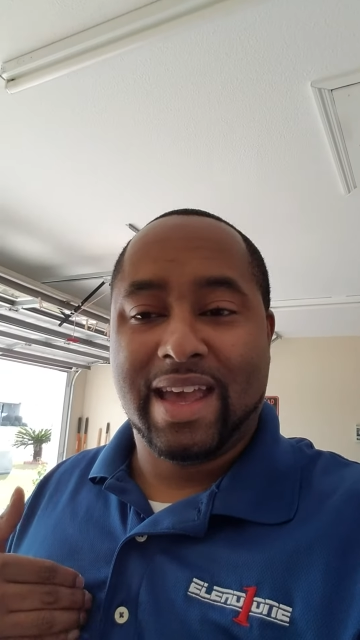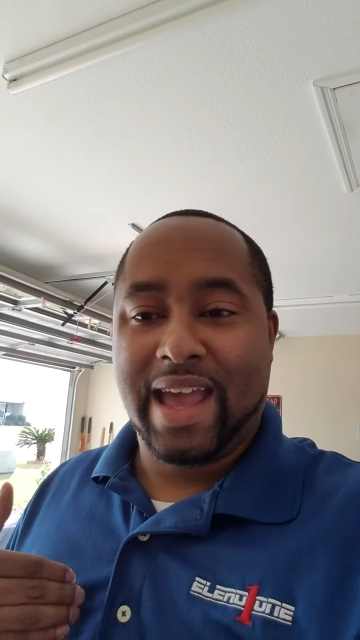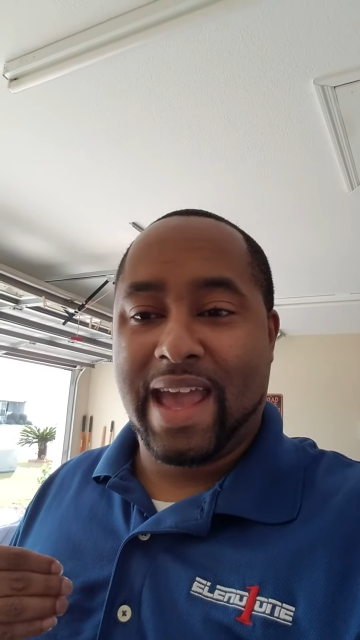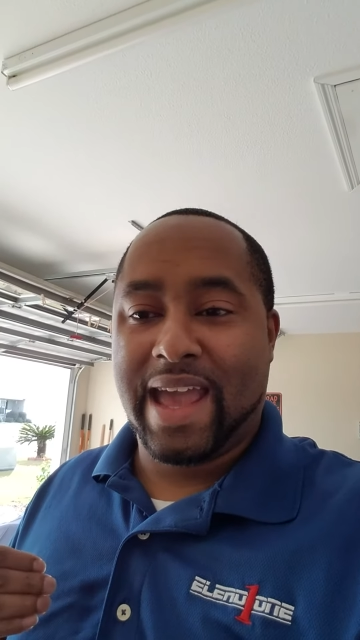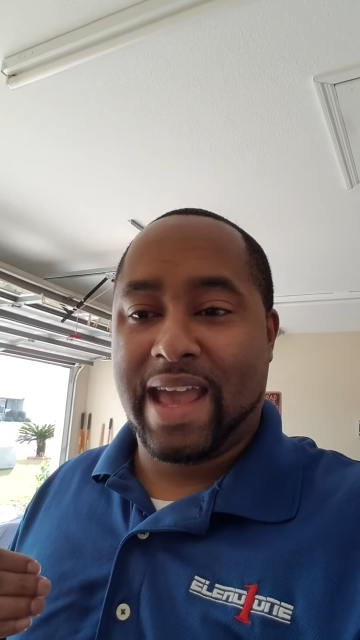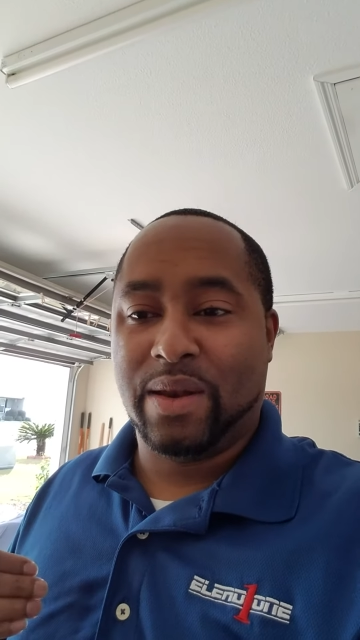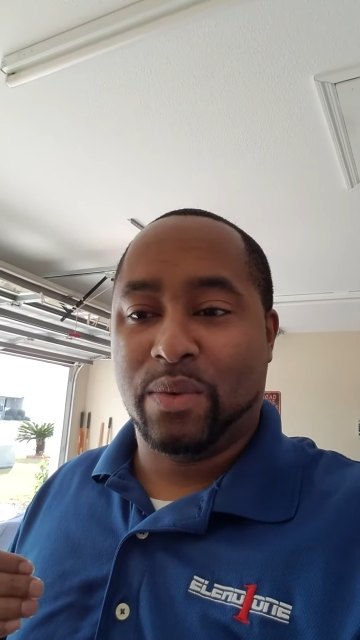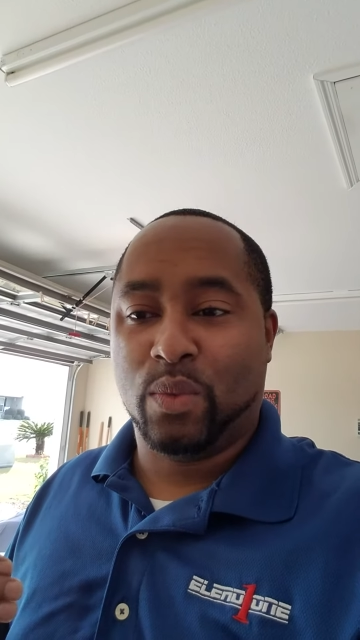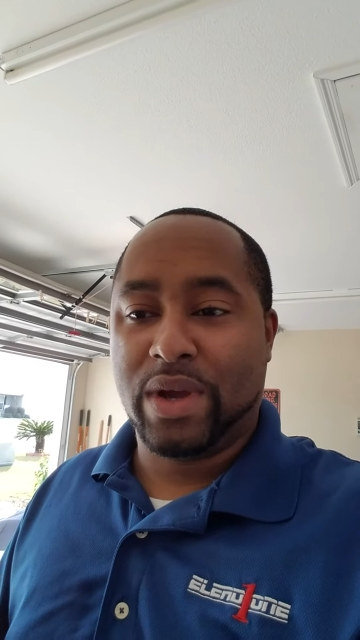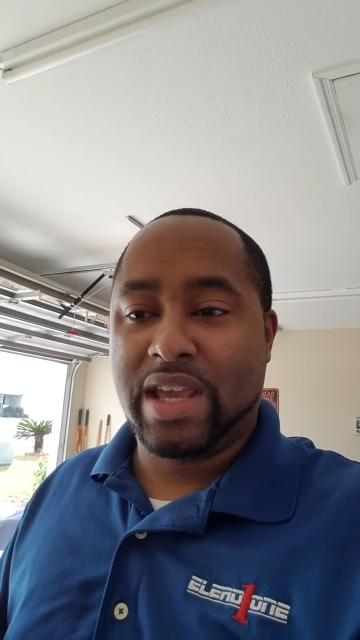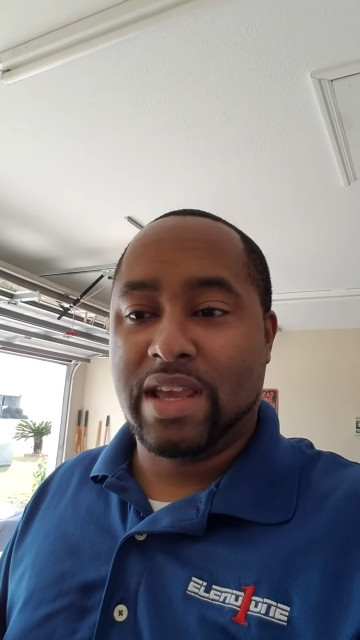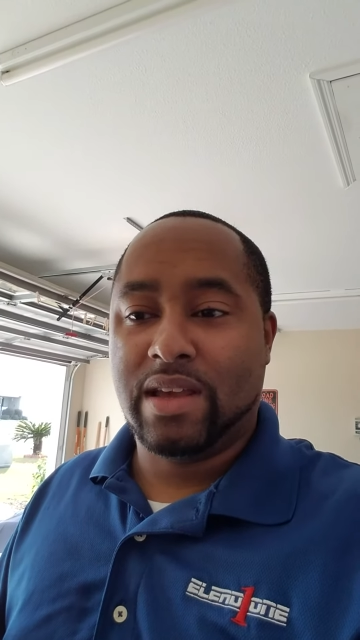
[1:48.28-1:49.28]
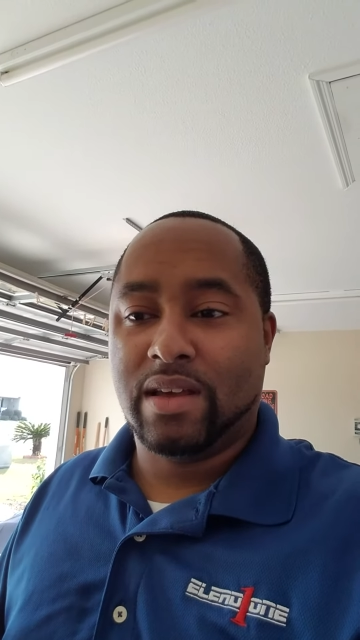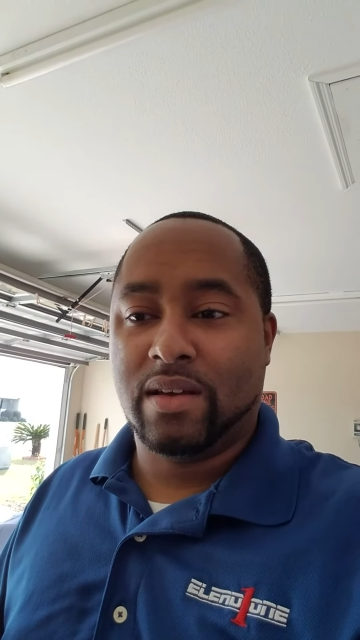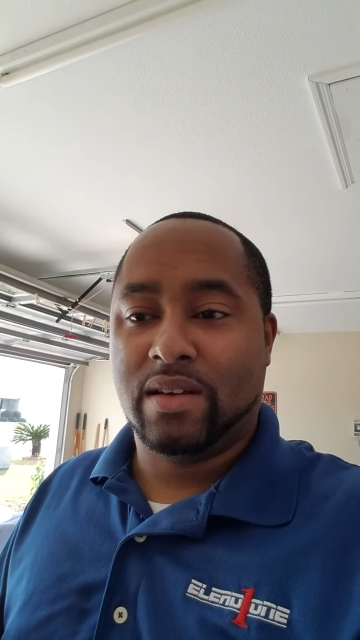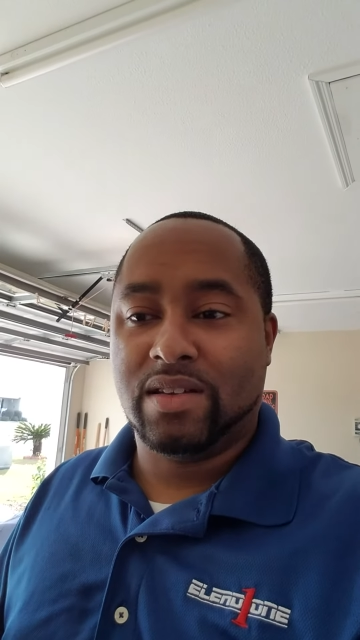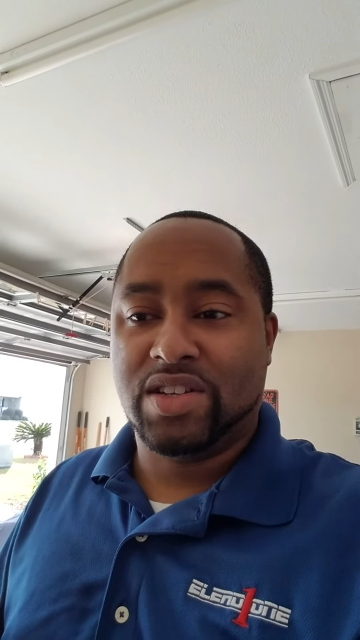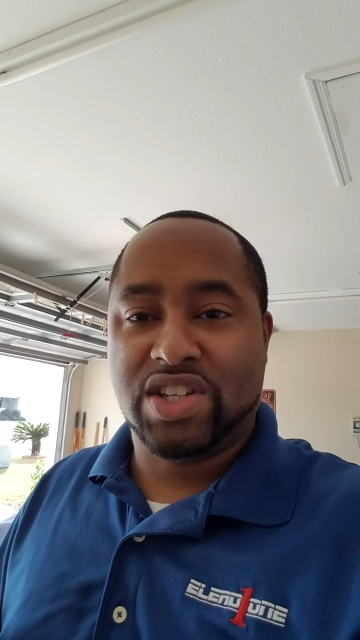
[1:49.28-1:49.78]
and we
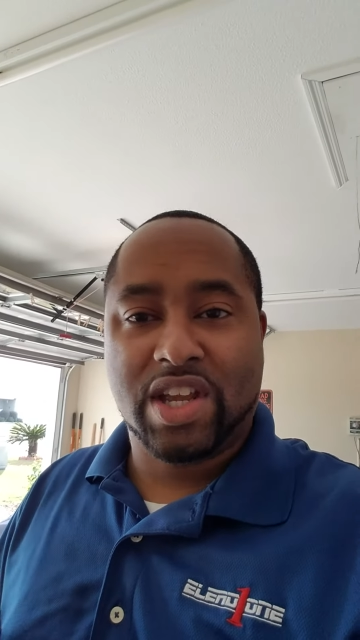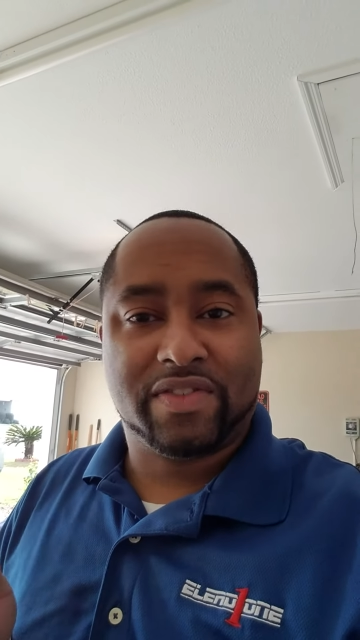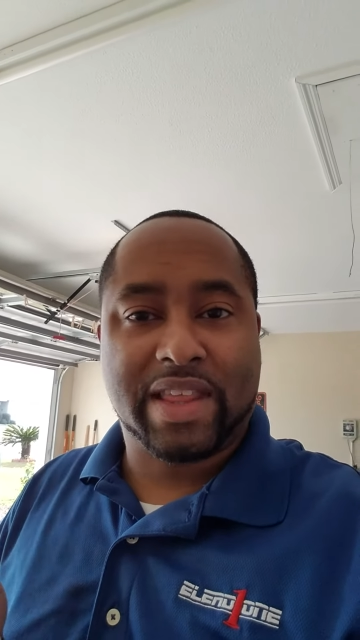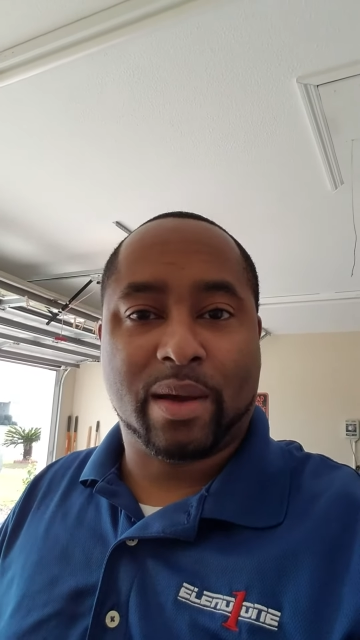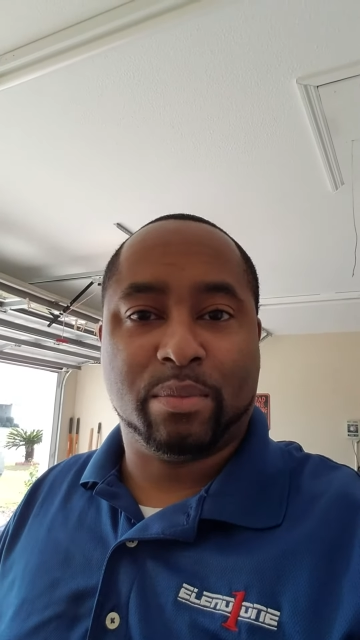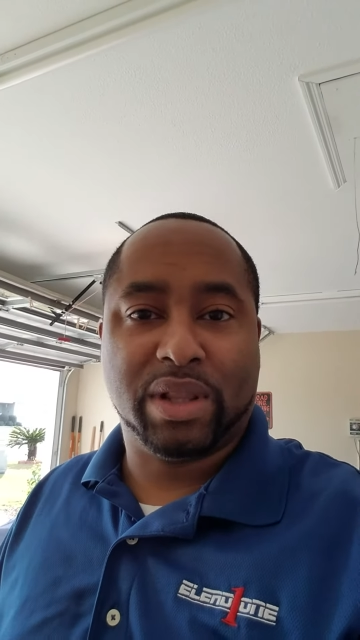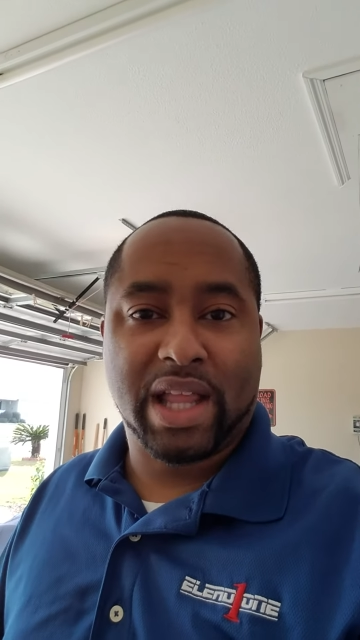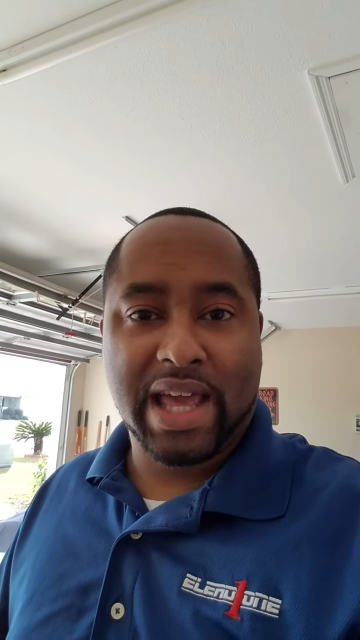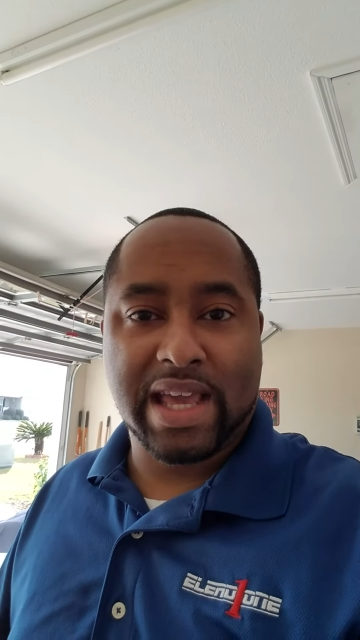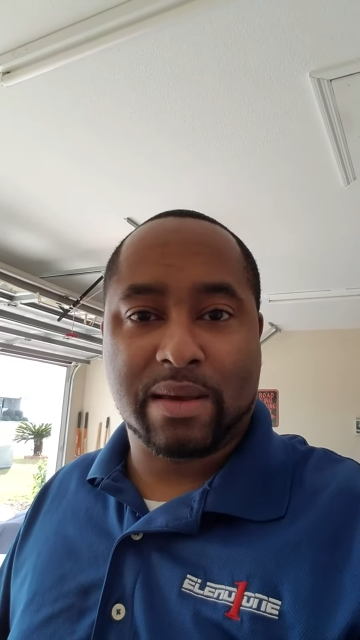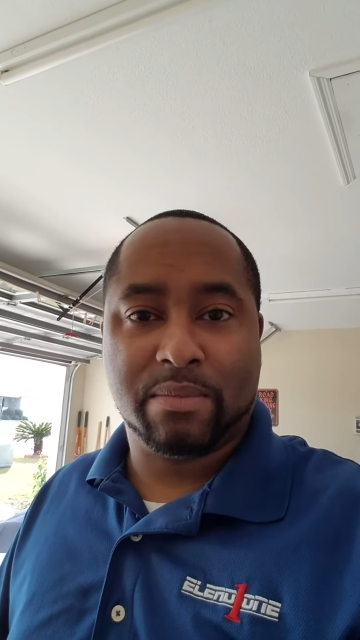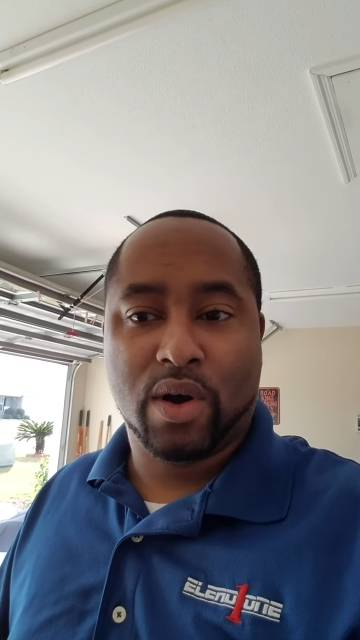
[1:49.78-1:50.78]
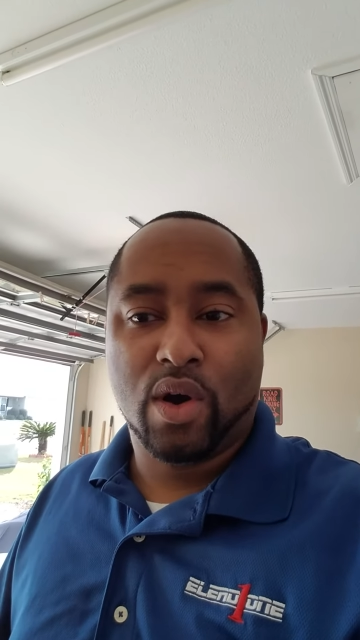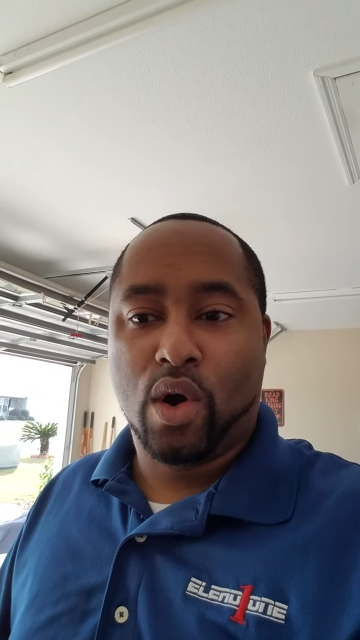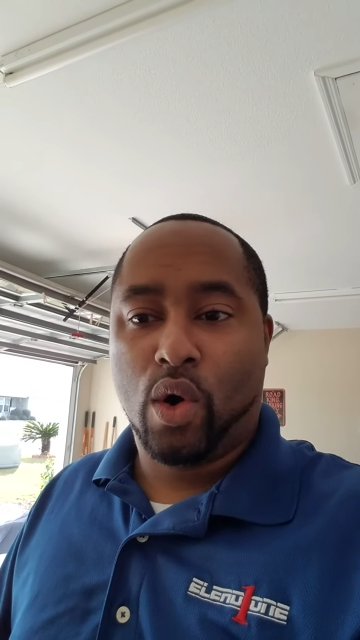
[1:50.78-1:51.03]
shift that blame,